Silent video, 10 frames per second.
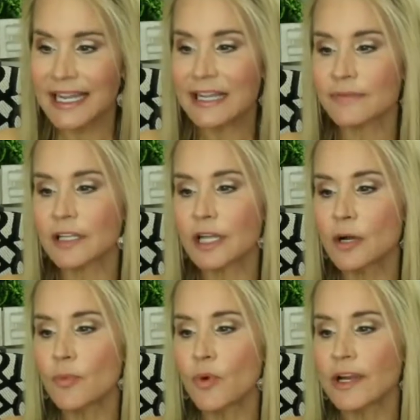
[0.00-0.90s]
If the
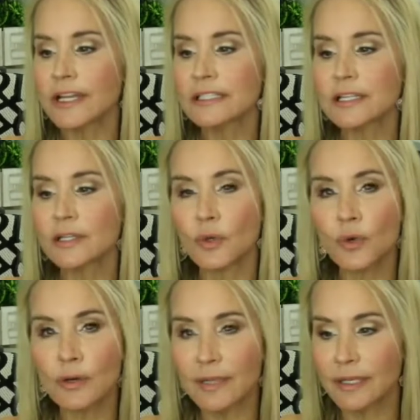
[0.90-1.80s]
low point is the
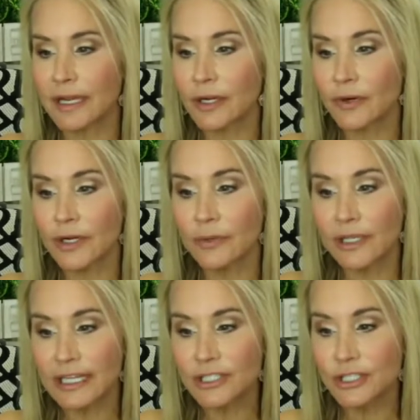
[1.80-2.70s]
norm in my current
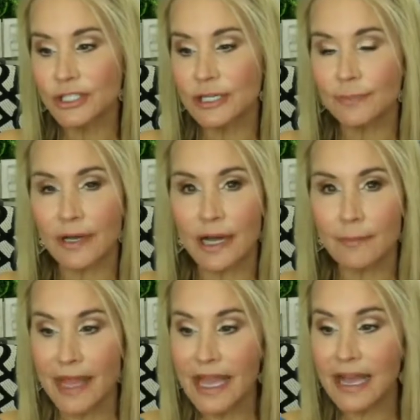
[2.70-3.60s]
relationship, I
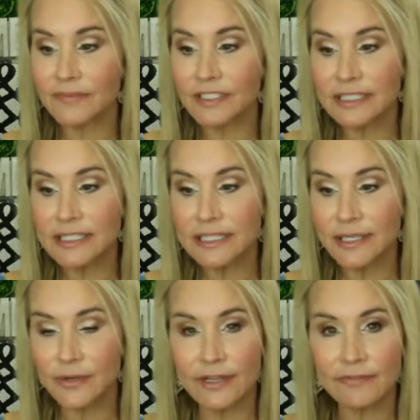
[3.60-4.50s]
may have to
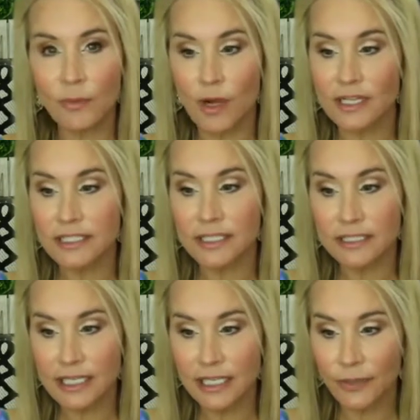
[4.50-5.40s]
consider if I want to
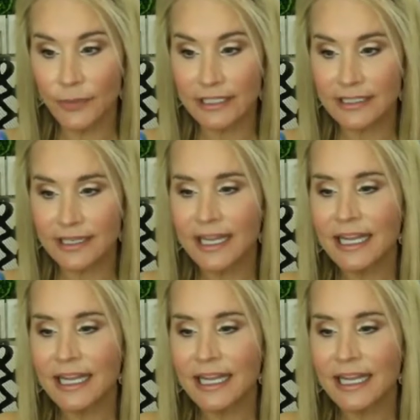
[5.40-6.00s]
continue it.